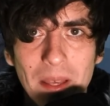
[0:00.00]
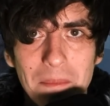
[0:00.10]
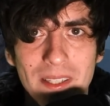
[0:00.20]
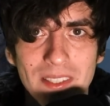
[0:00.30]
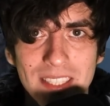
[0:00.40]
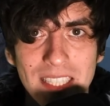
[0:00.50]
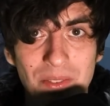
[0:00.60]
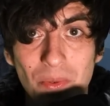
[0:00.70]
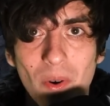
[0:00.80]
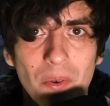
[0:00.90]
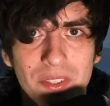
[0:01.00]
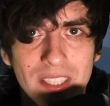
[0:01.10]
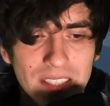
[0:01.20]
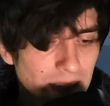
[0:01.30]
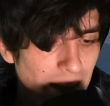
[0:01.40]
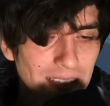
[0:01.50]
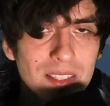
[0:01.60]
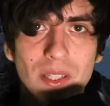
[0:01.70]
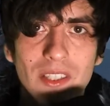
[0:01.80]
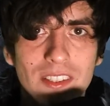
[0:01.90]
because it rolls, it
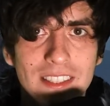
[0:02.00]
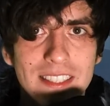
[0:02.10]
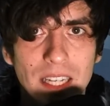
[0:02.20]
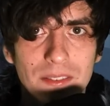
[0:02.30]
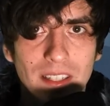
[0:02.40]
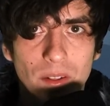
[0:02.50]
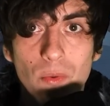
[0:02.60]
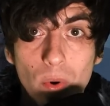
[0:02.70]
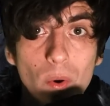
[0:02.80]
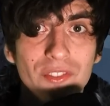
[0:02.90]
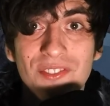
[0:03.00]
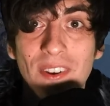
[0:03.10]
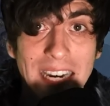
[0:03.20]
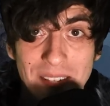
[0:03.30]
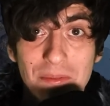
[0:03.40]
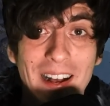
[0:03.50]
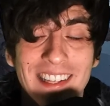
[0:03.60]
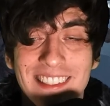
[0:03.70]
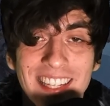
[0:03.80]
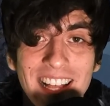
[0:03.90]
curves on itself and rolls very
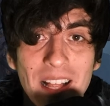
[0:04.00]
fast.